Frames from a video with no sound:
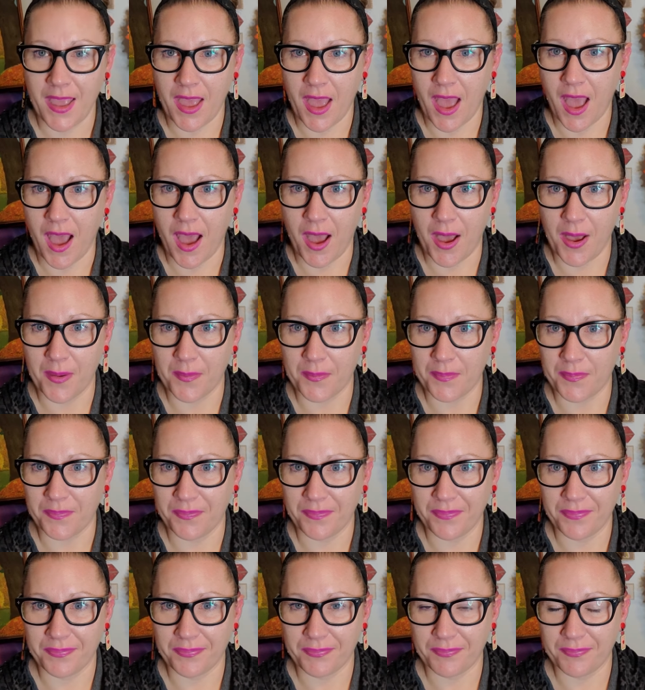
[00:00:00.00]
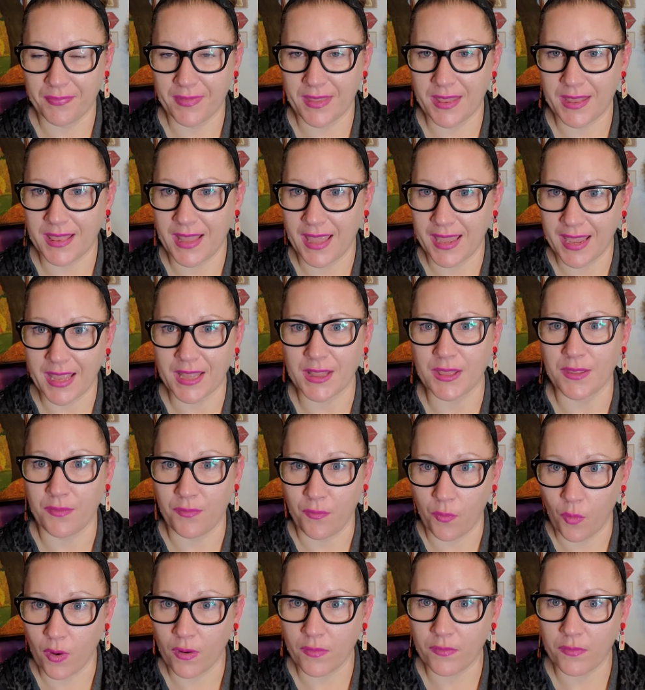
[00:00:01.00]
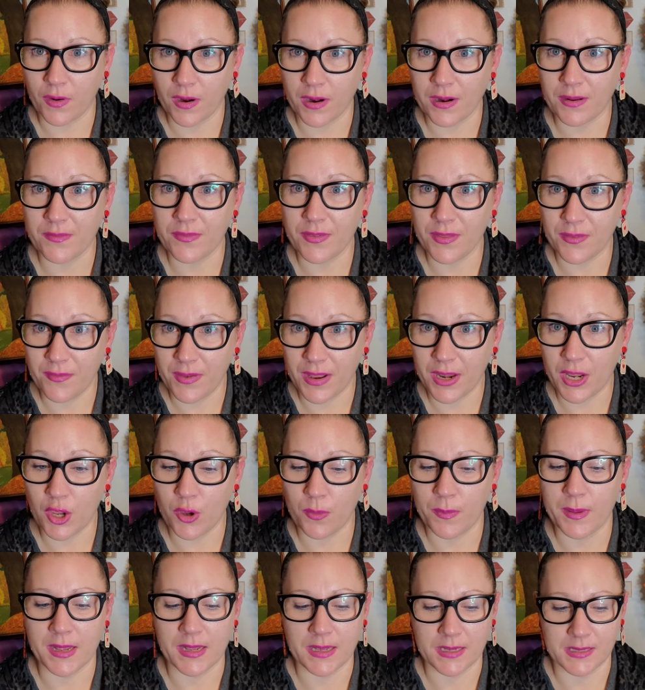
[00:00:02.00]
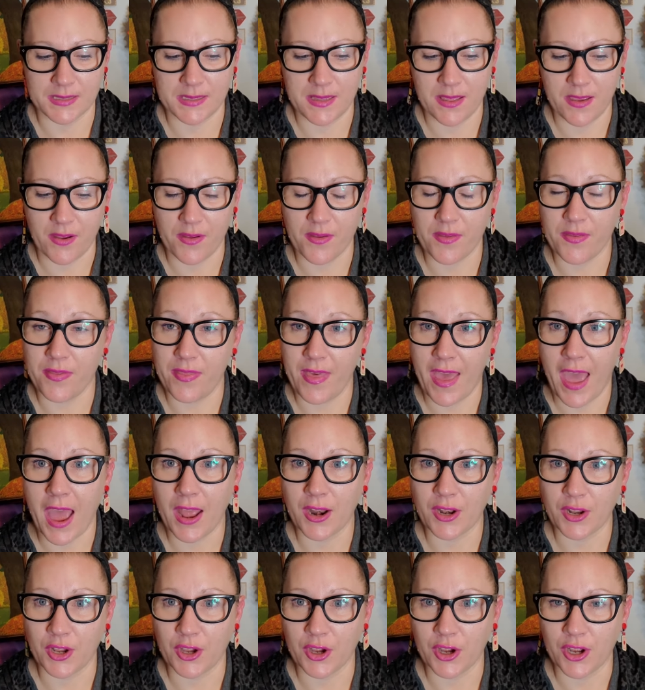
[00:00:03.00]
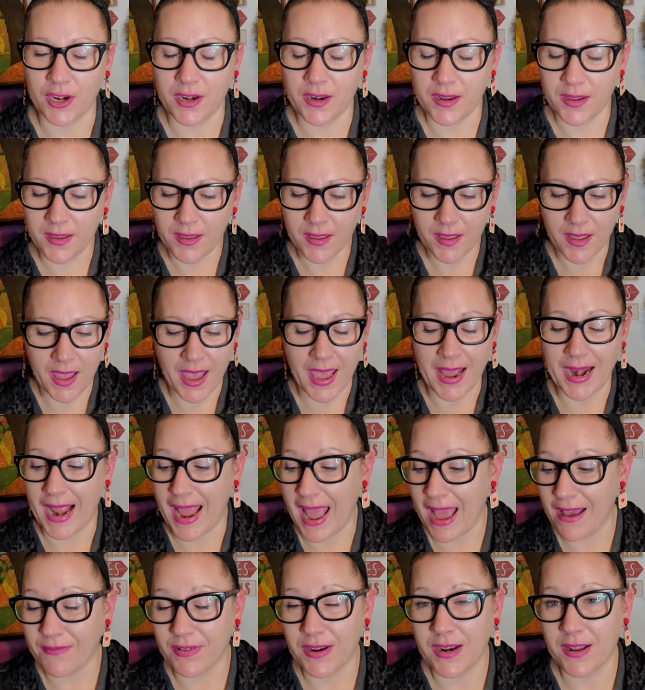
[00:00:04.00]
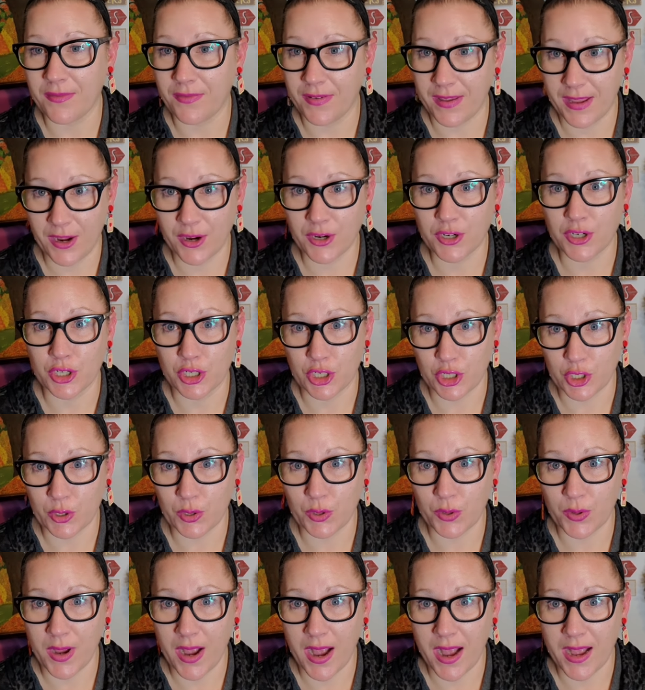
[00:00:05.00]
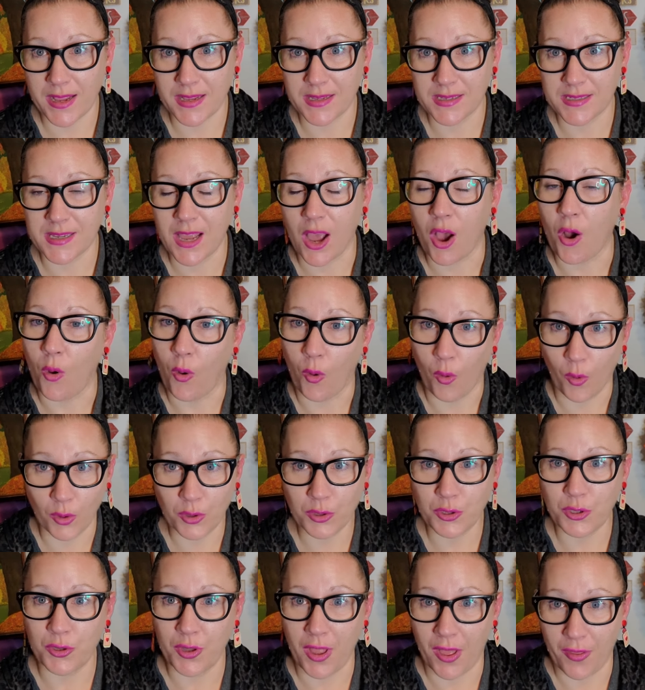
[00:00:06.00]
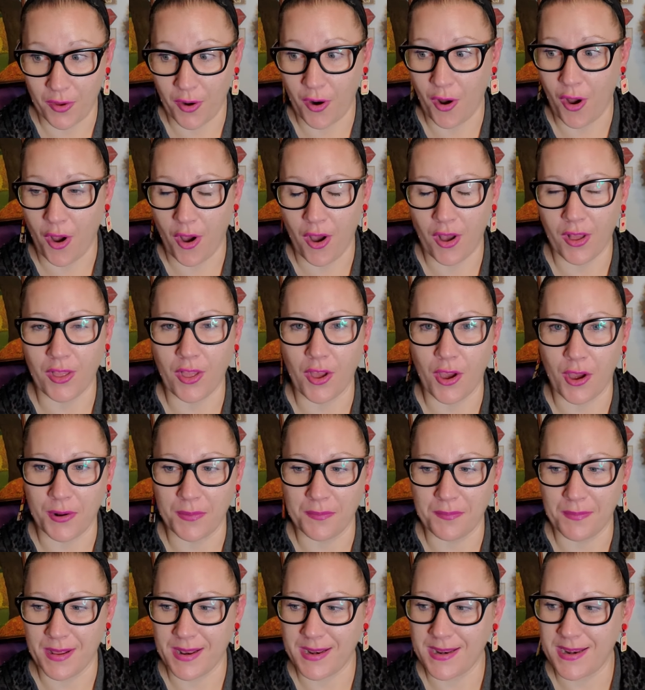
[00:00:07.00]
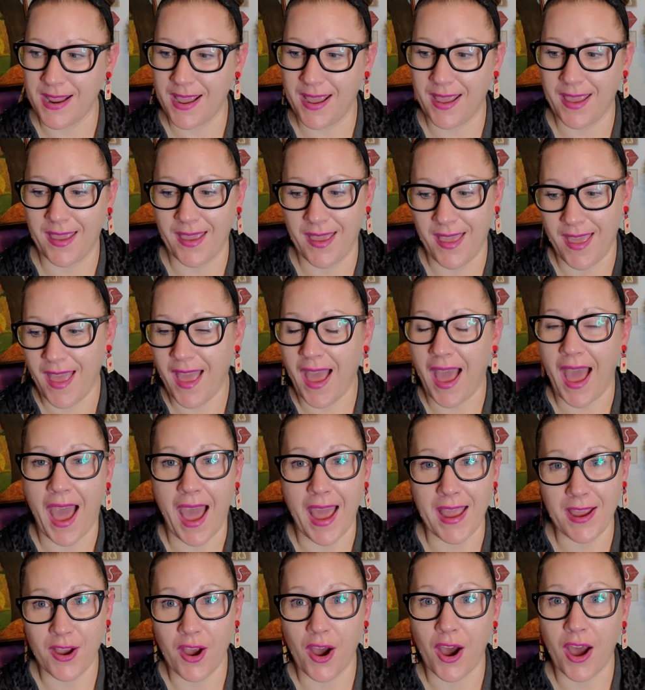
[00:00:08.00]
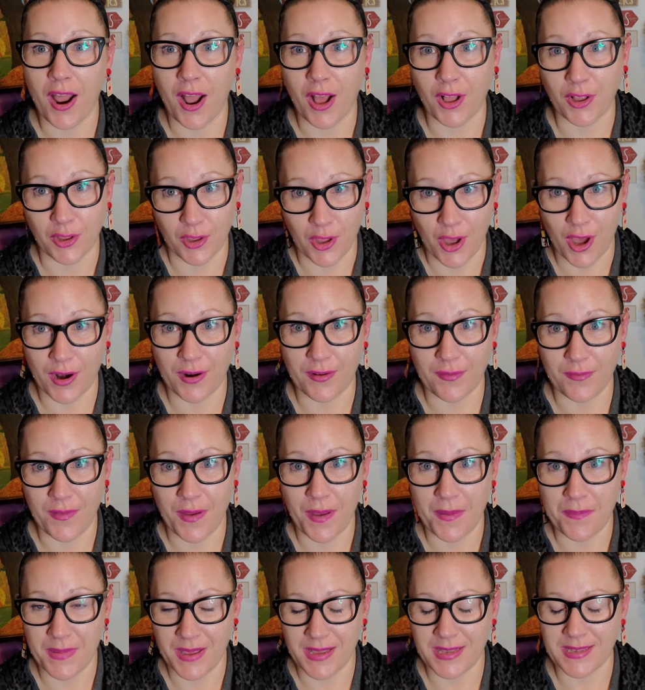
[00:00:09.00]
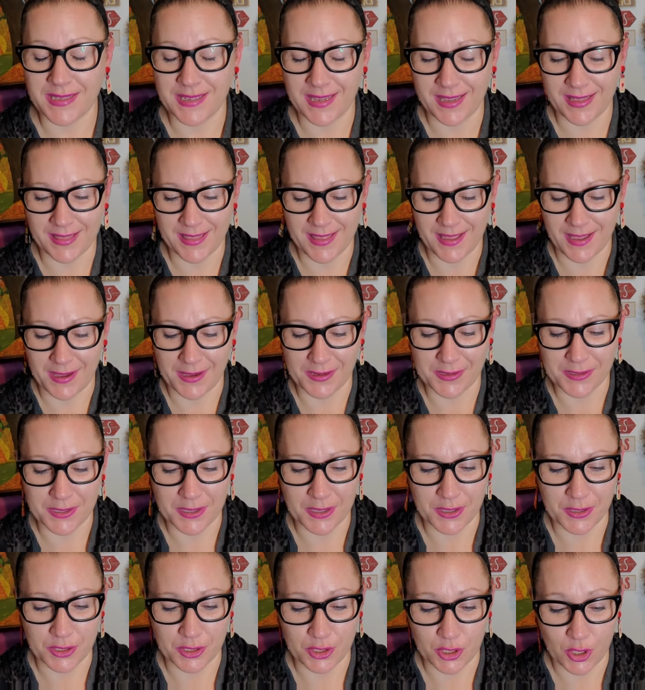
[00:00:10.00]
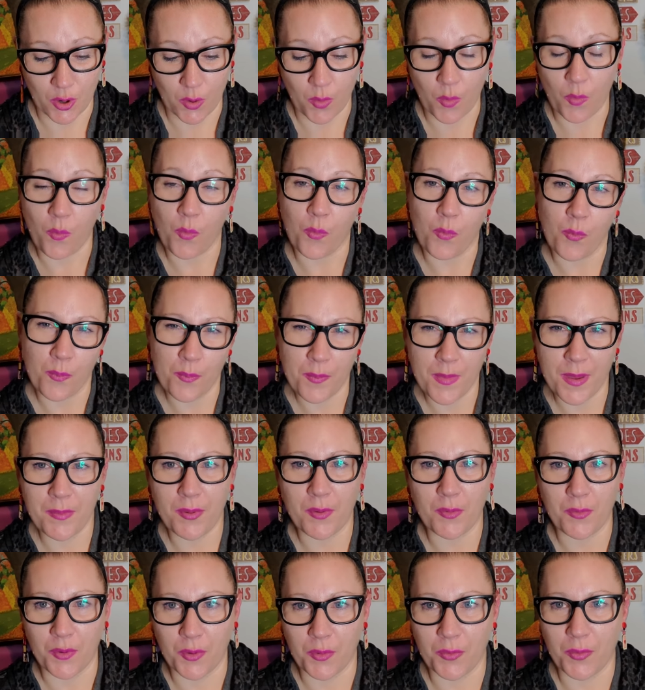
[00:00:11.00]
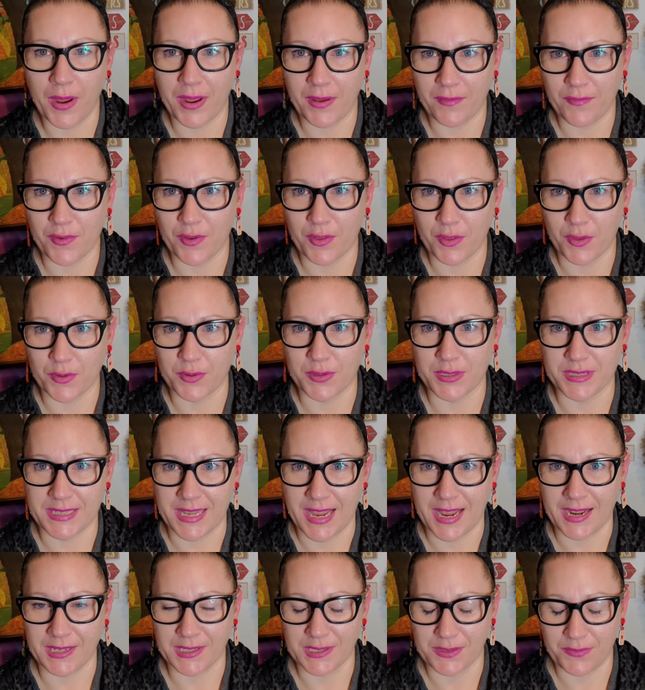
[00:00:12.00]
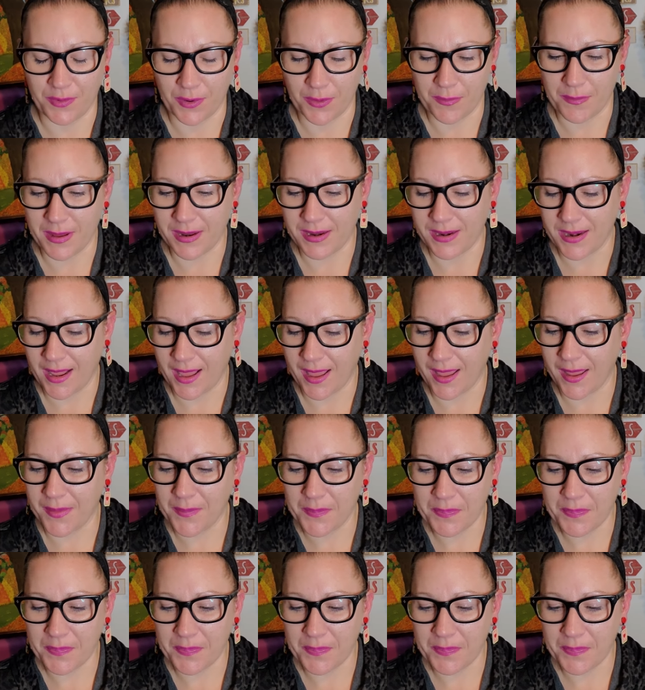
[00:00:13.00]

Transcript: um, like at the forefront of the video because they're that good. And I have enough here to show you guys a whole nother haul on Monday. I got a lot of amazing things. So maybe we'll wait for those signs for Monday.